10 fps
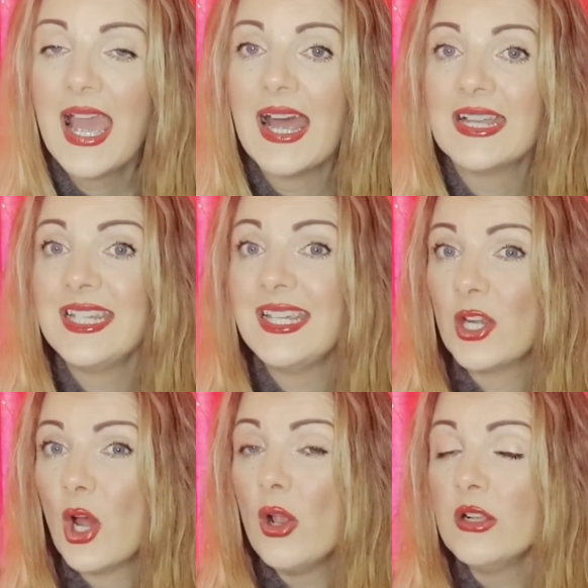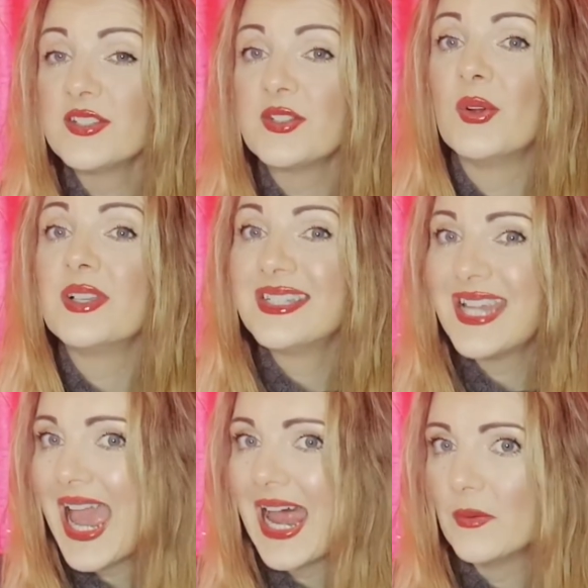and he can also
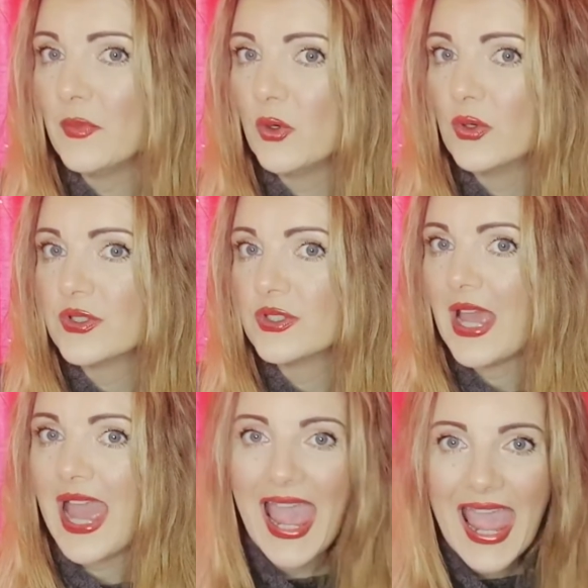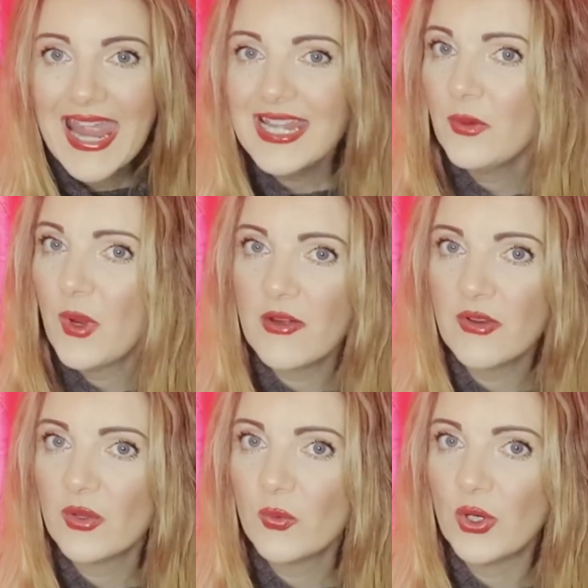teleport anywhere
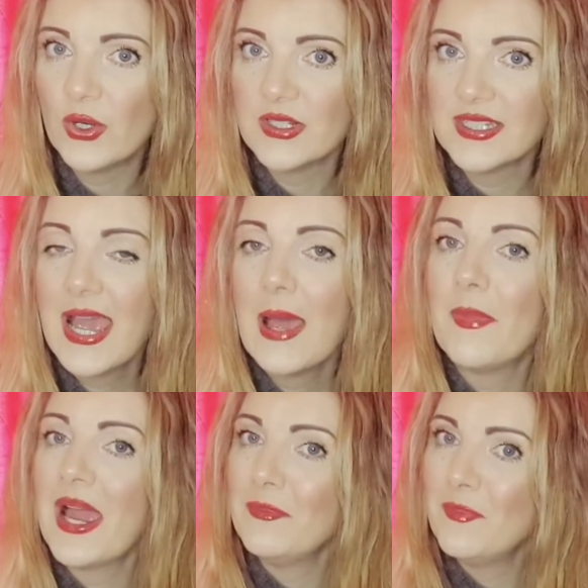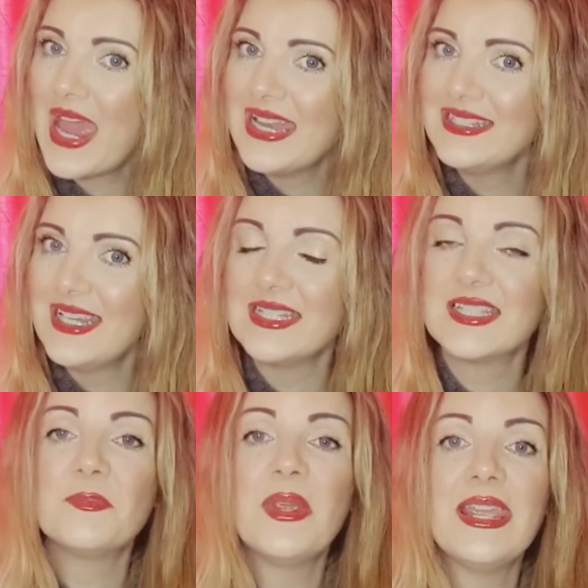in the world by bending
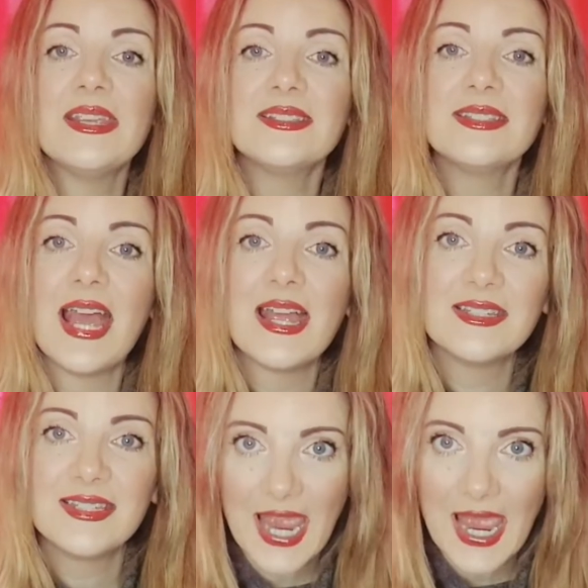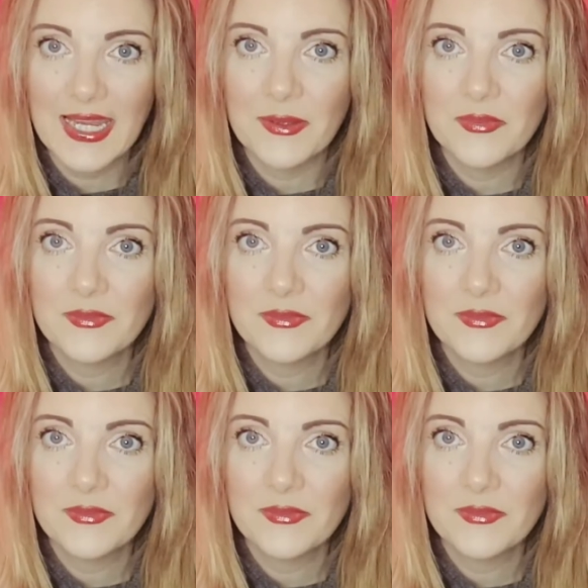space and time.